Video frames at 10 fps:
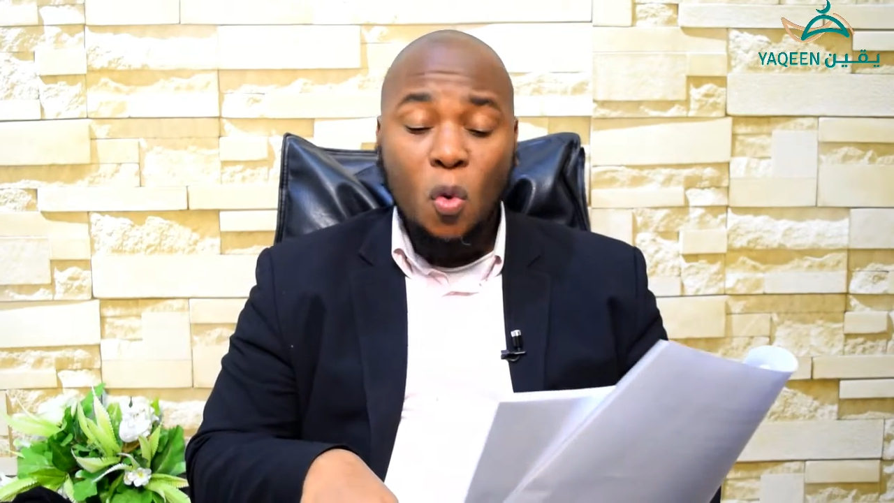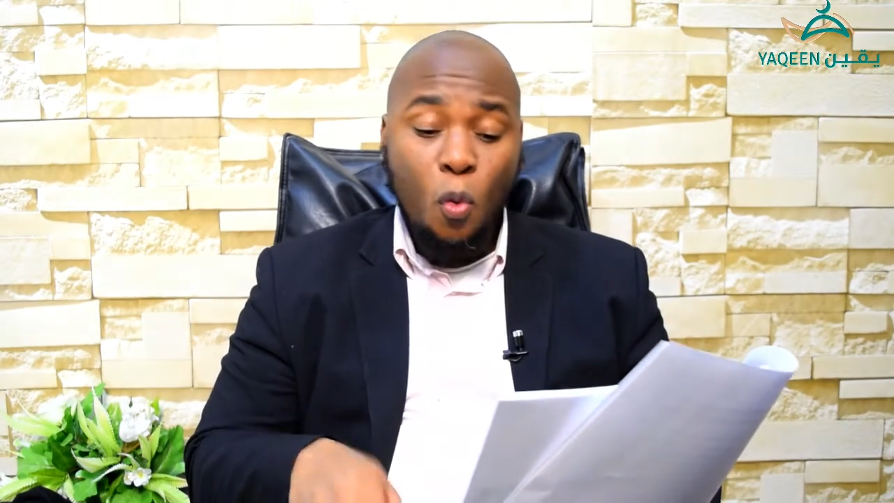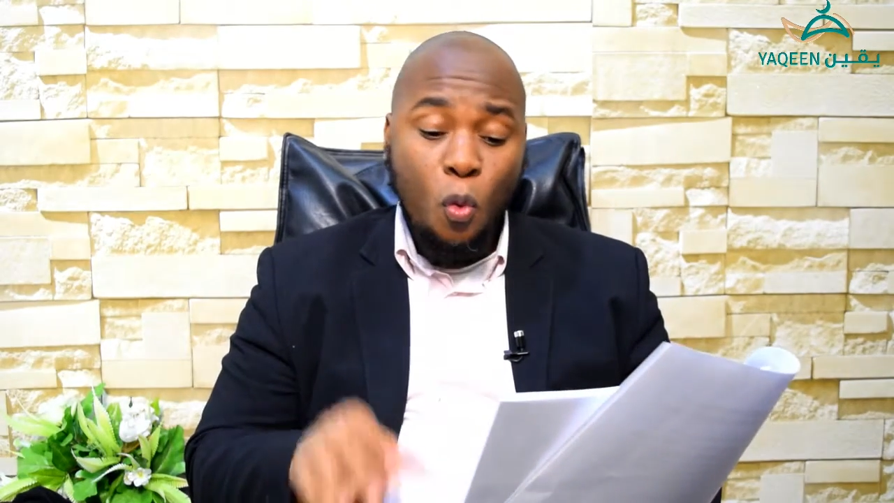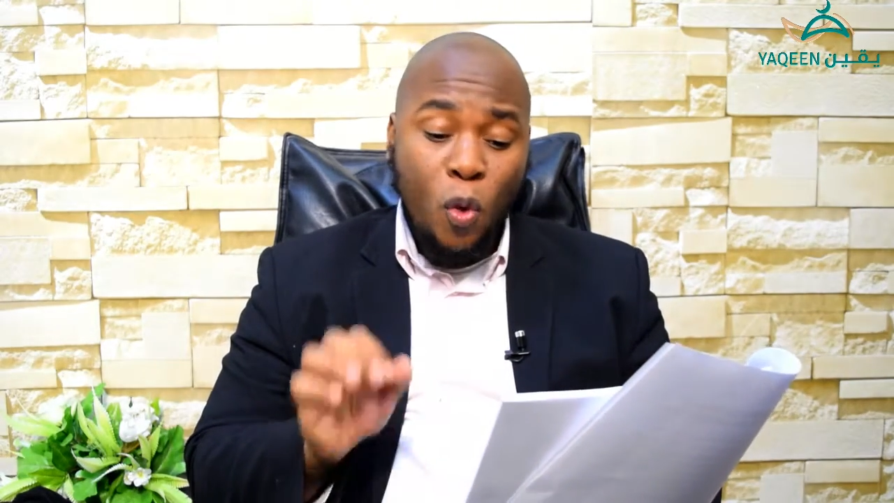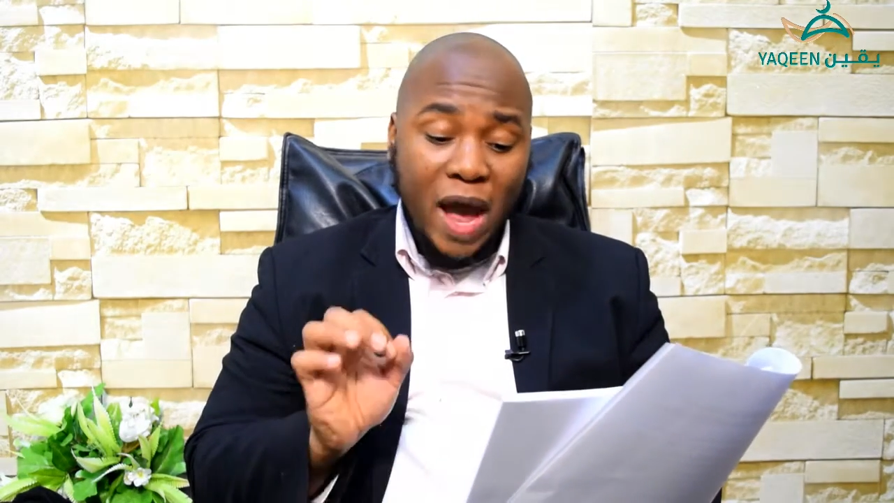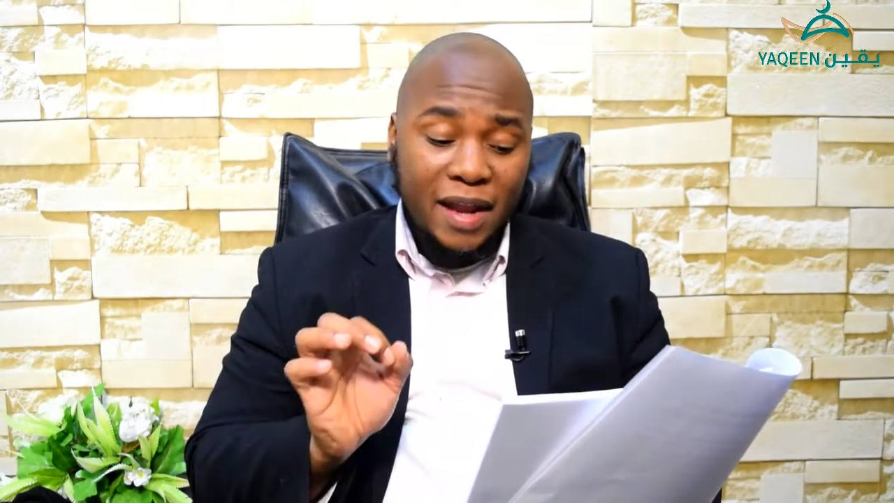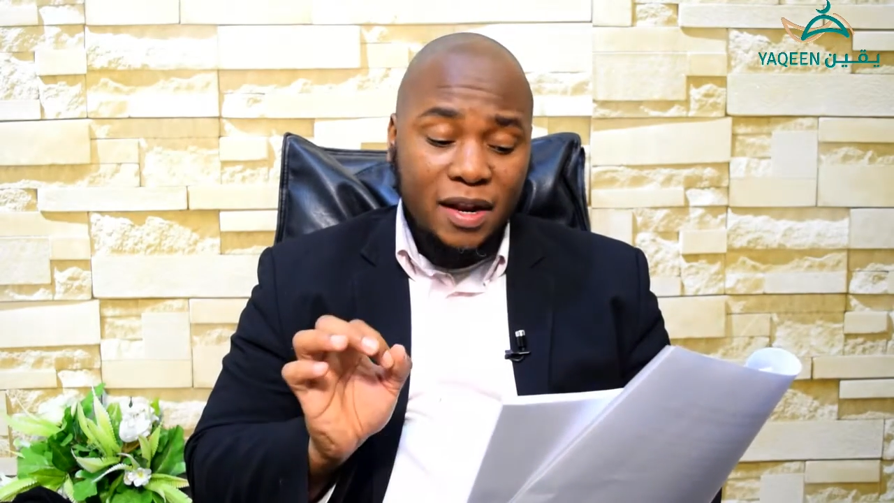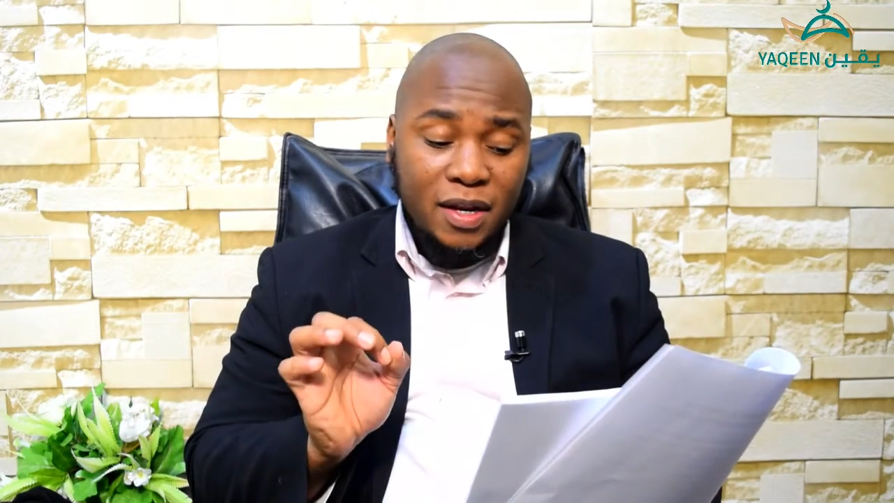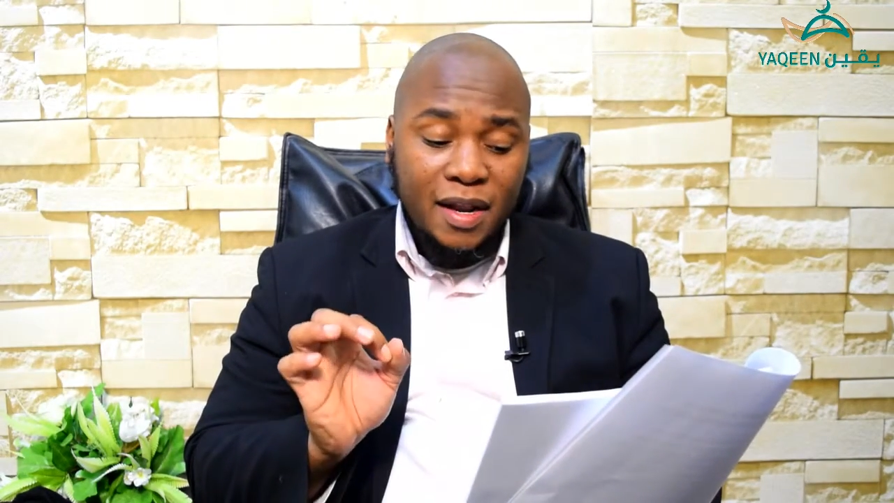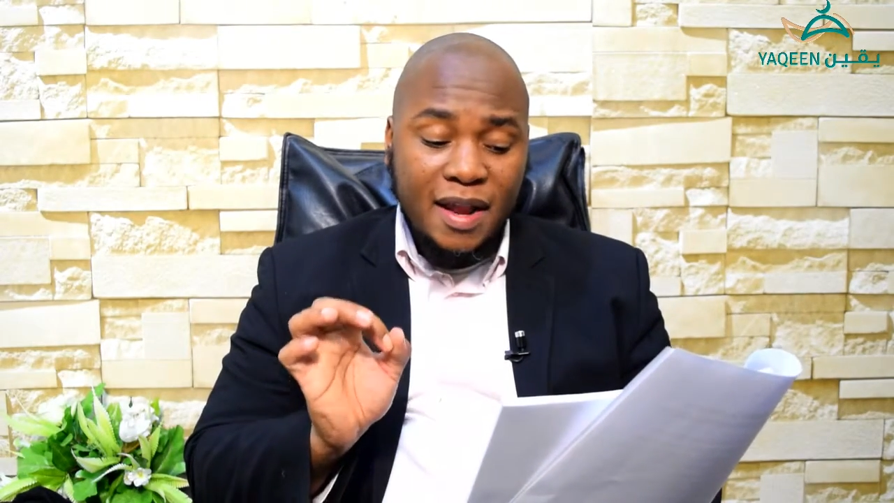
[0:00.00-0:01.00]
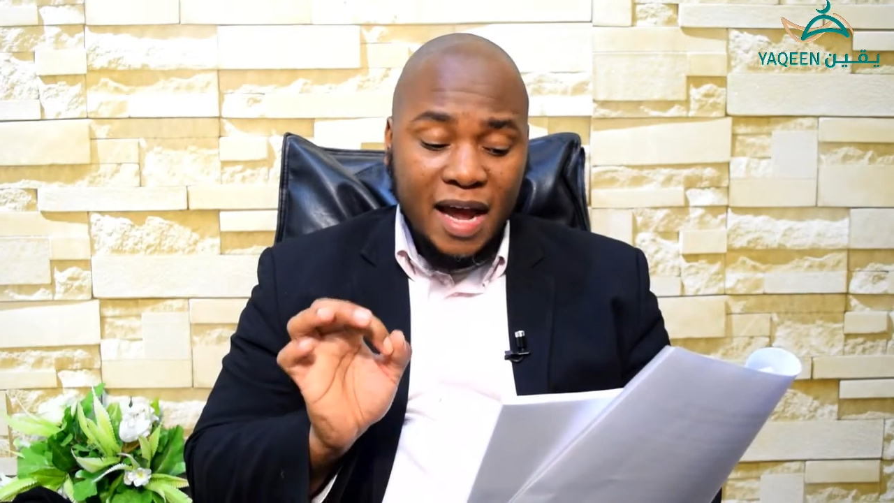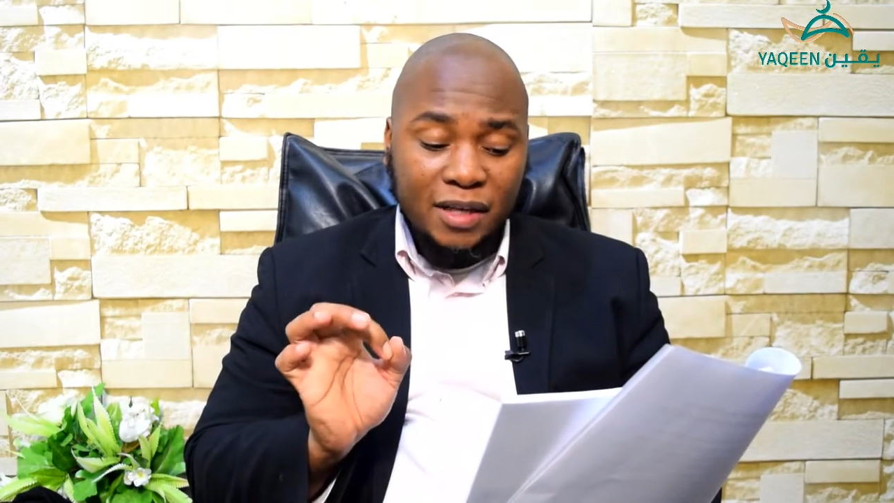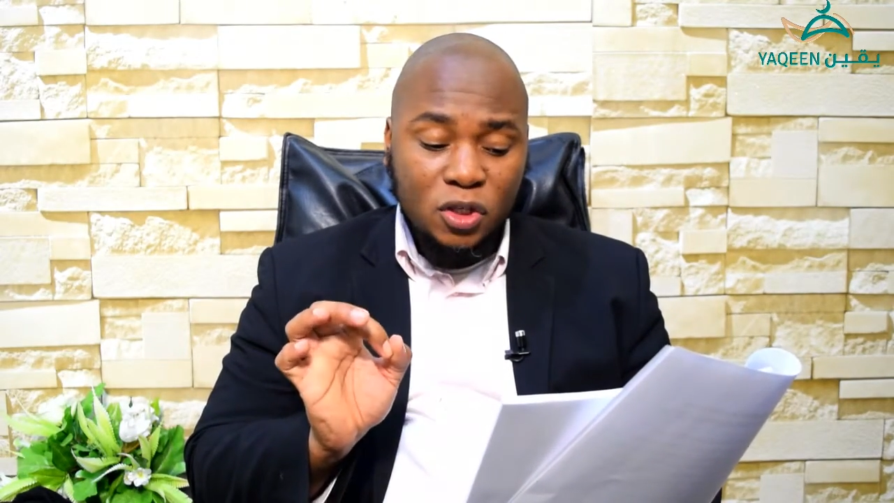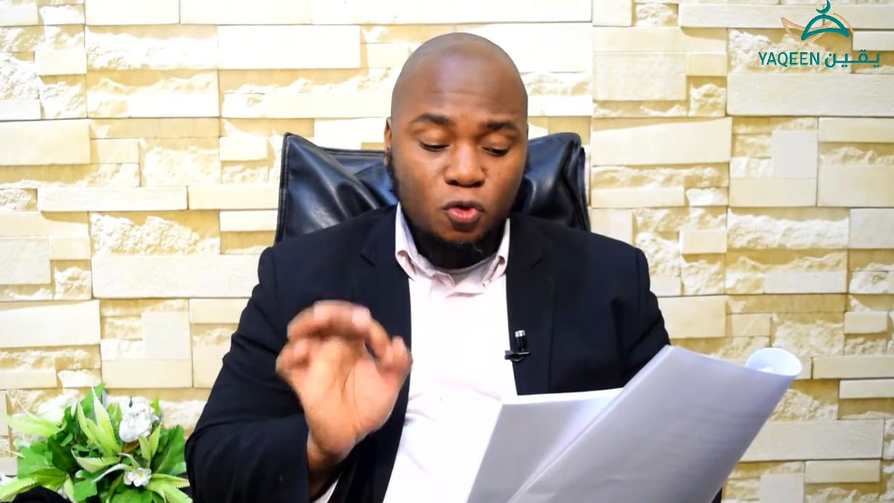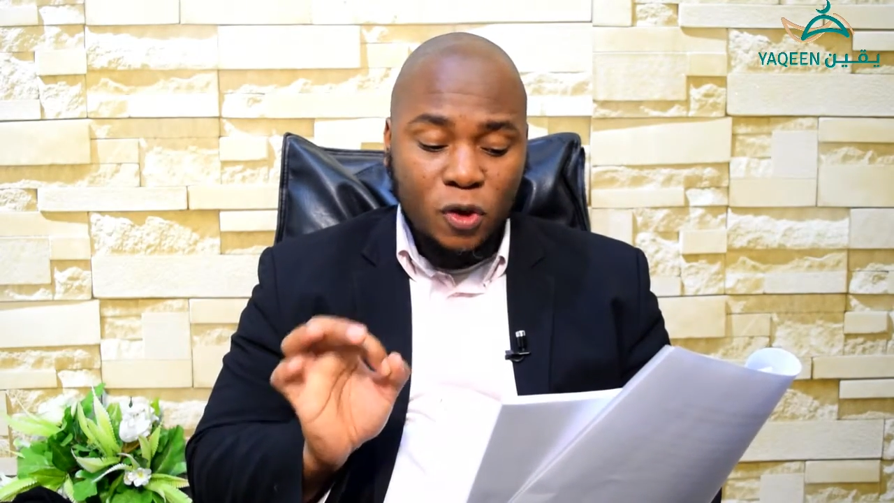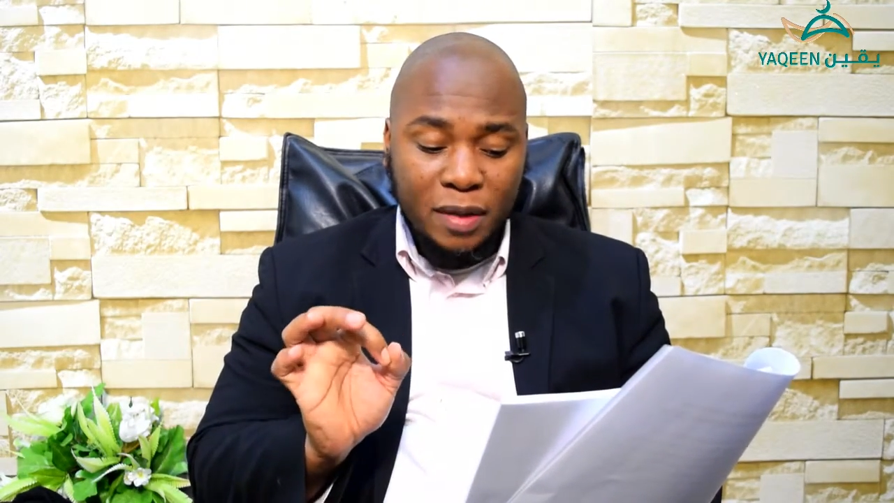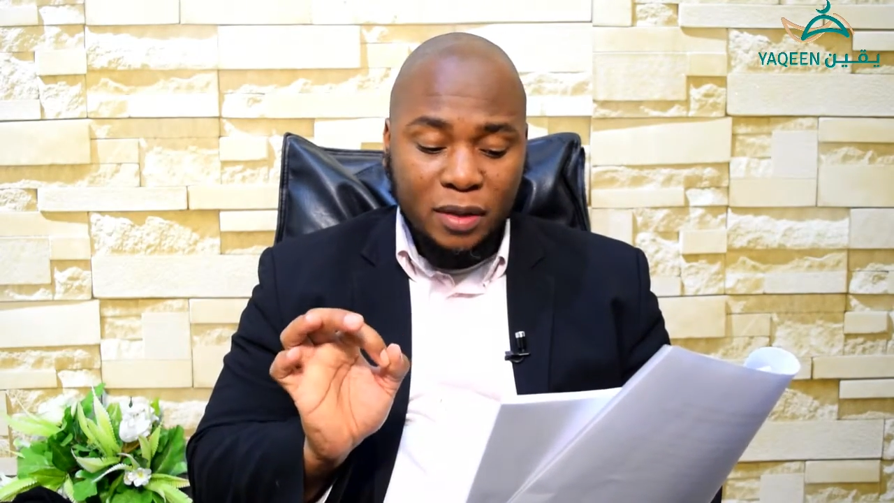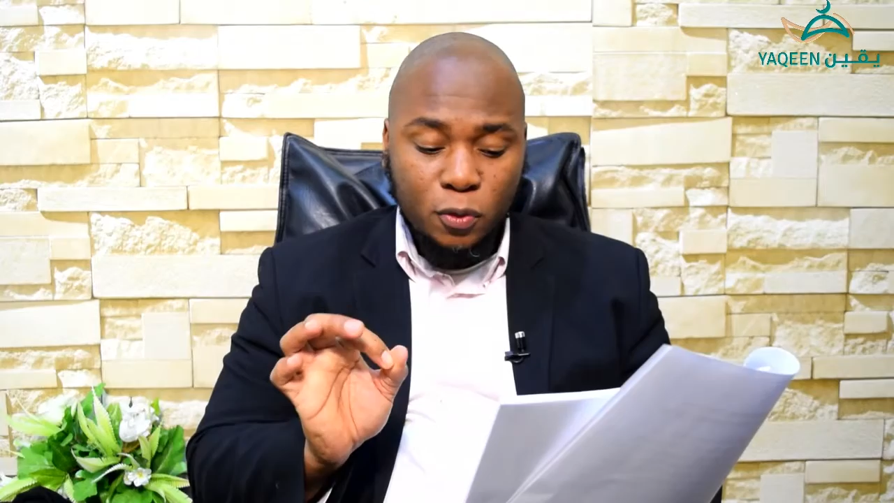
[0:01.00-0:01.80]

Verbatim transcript: When nice treatment